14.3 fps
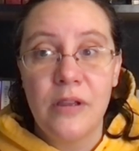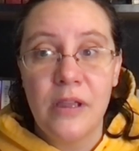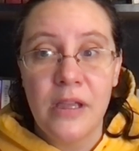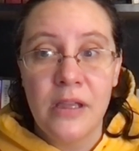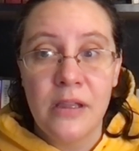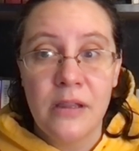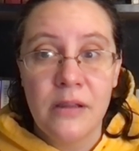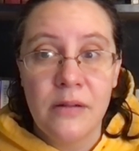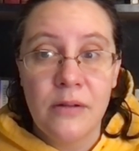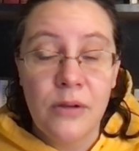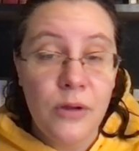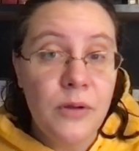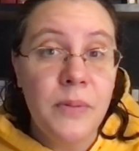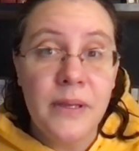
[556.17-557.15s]
it
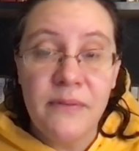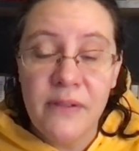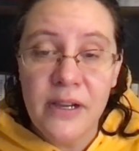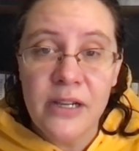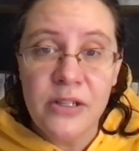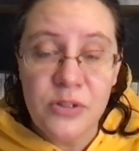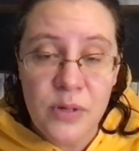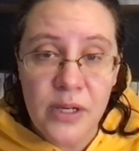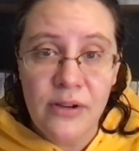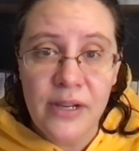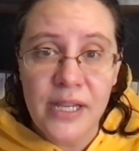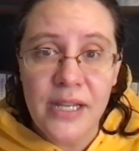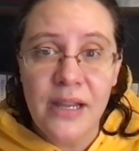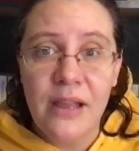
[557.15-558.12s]
could be very
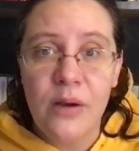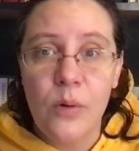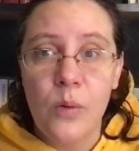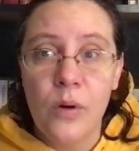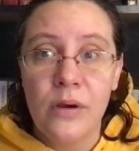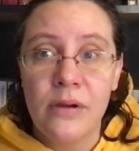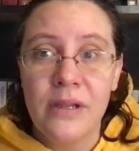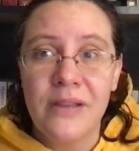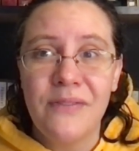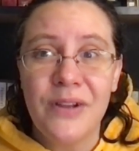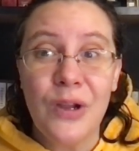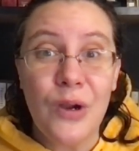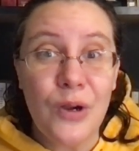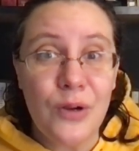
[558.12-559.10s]
triggering or
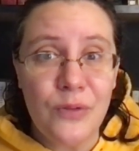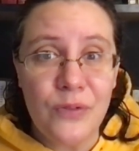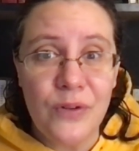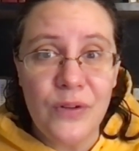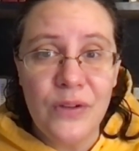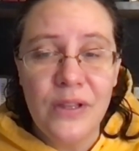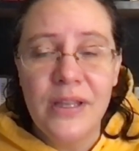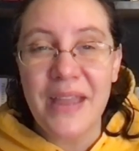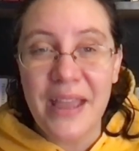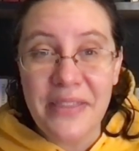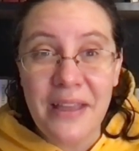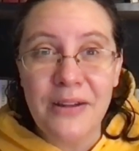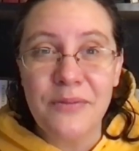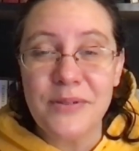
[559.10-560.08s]
even hurtful. I
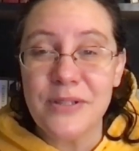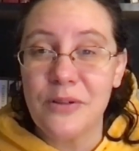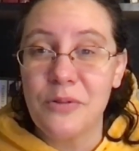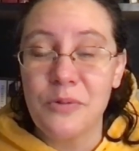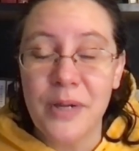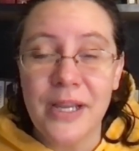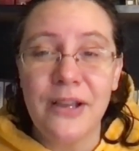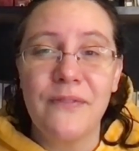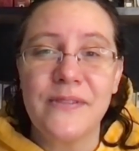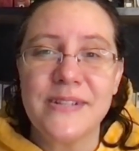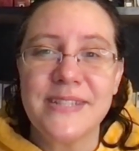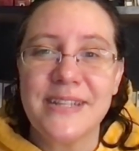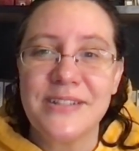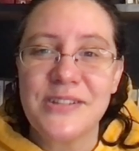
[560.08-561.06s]
thought it was a great
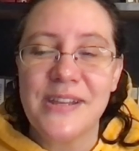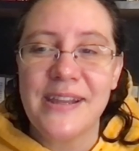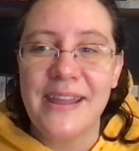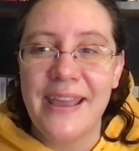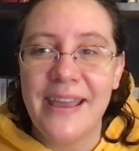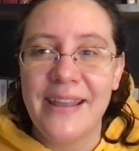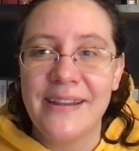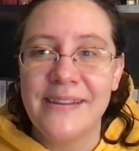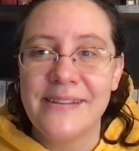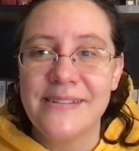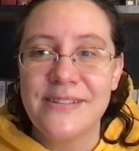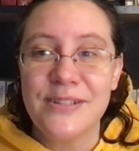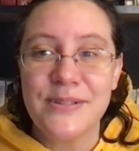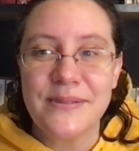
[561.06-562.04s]
conversation and
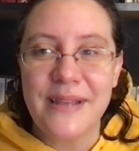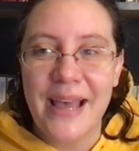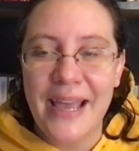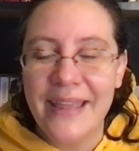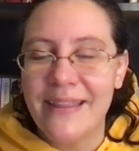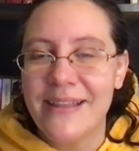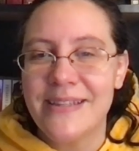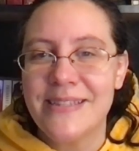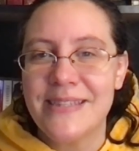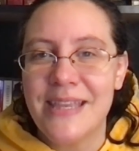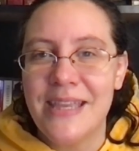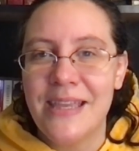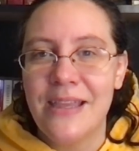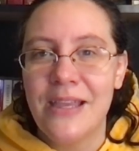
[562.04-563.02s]
just highlights
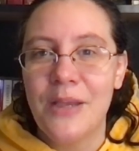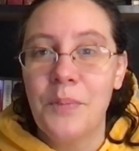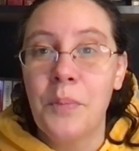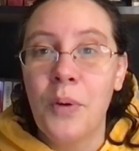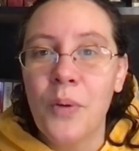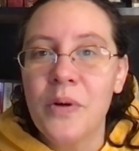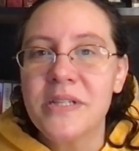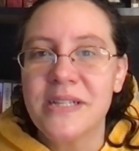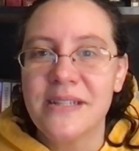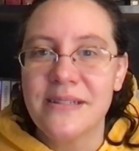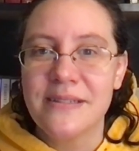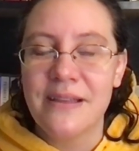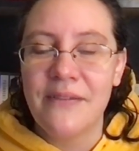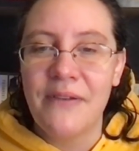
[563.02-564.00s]
the
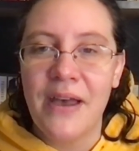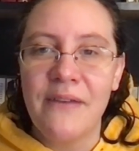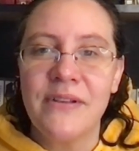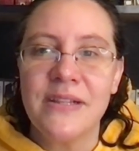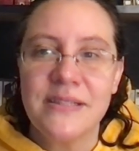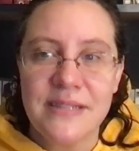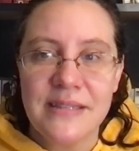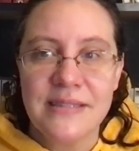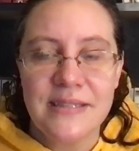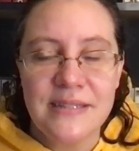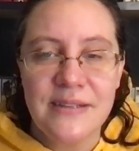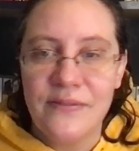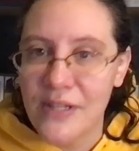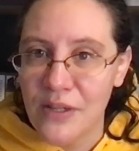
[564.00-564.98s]
importance of having
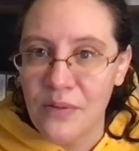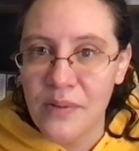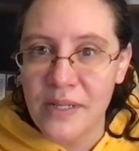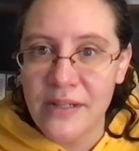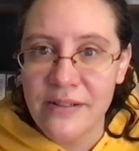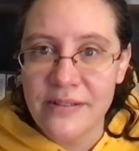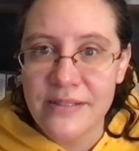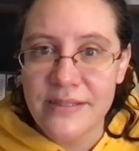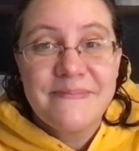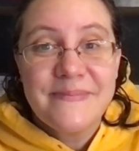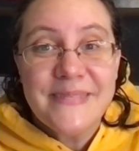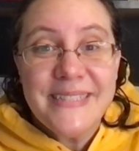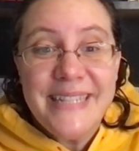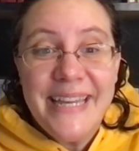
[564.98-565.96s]
sensitivity readers.
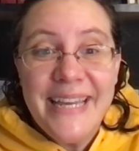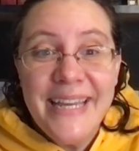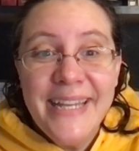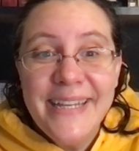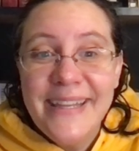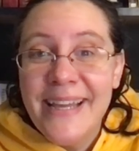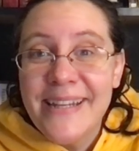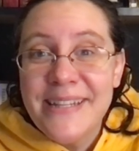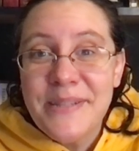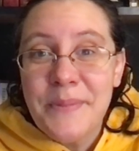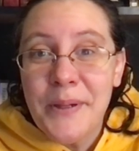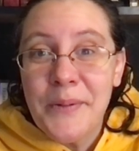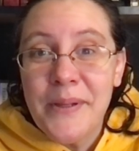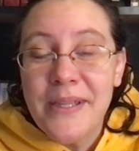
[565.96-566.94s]
And that is
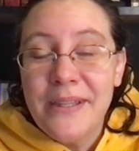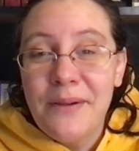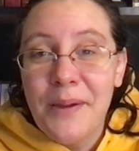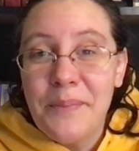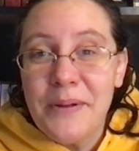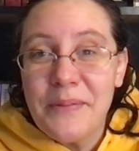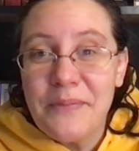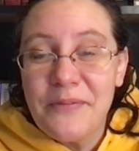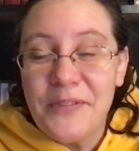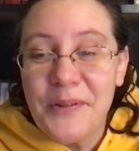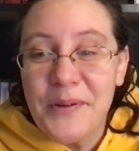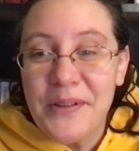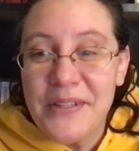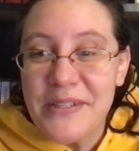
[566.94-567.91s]
my weekly wrap up
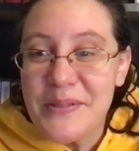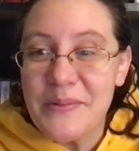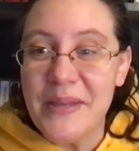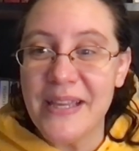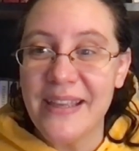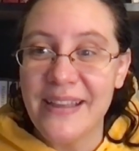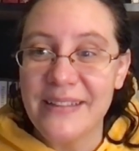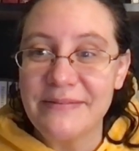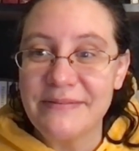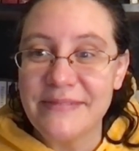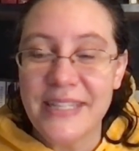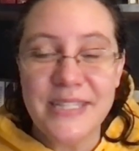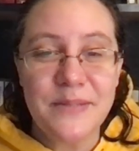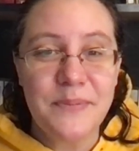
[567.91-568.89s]
for this week.
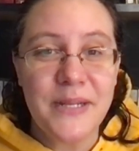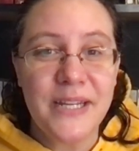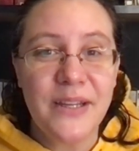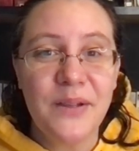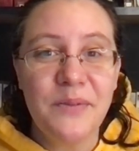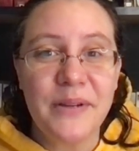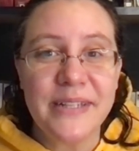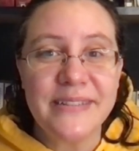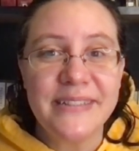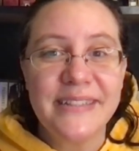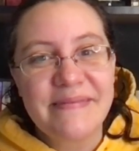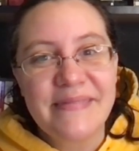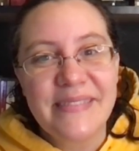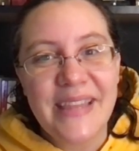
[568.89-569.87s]
It's been a good one.
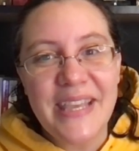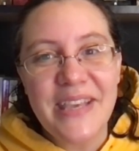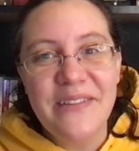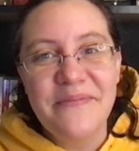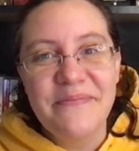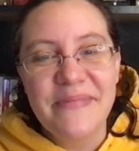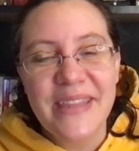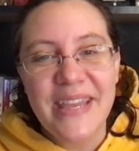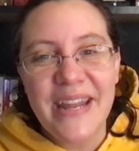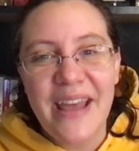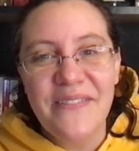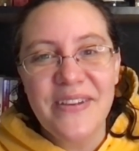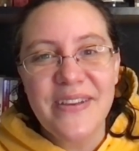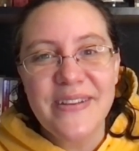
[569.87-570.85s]
Thank you and
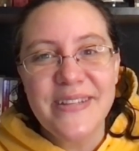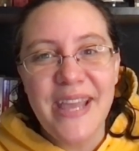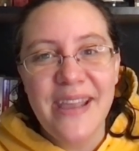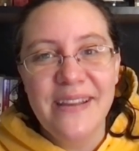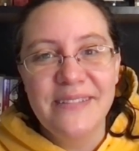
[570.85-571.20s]
have a good day.